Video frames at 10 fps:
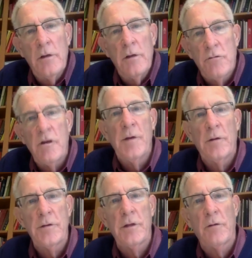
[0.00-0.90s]

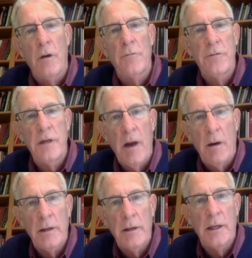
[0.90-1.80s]
contributor to the growth of the
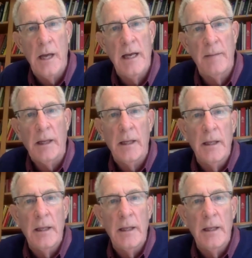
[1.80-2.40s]
American economy.